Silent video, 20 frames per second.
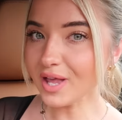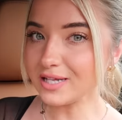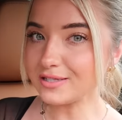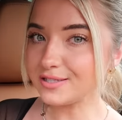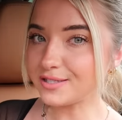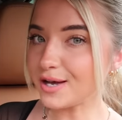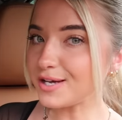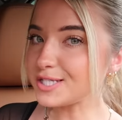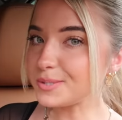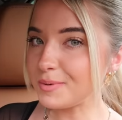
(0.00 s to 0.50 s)
It
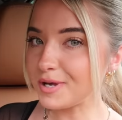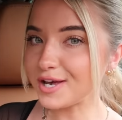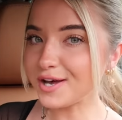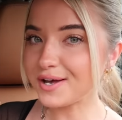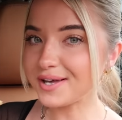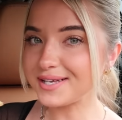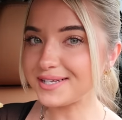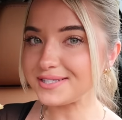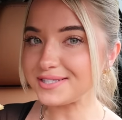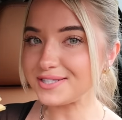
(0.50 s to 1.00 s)
sucks
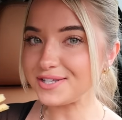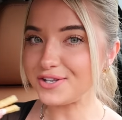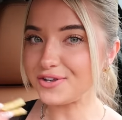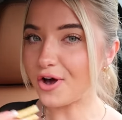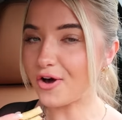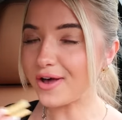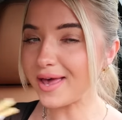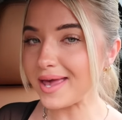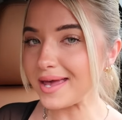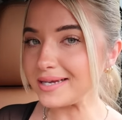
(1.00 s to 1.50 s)
because
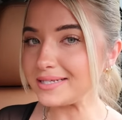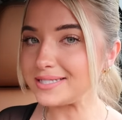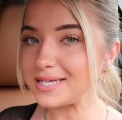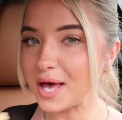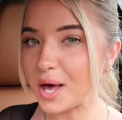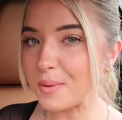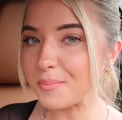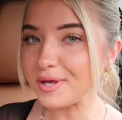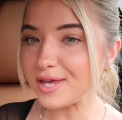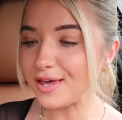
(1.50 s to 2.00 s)
y'all can't
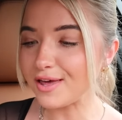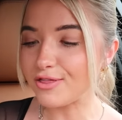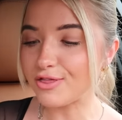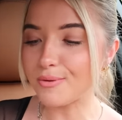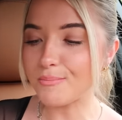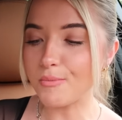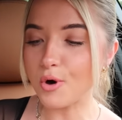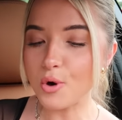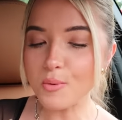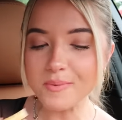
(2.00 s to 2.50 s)
tell me in
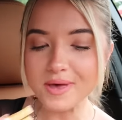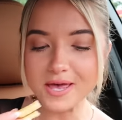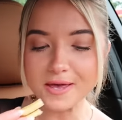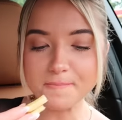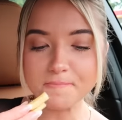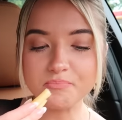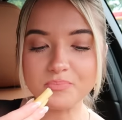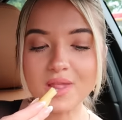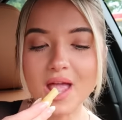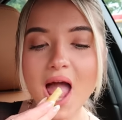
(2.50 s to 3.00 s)
the
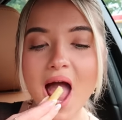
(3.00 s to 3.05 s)
moment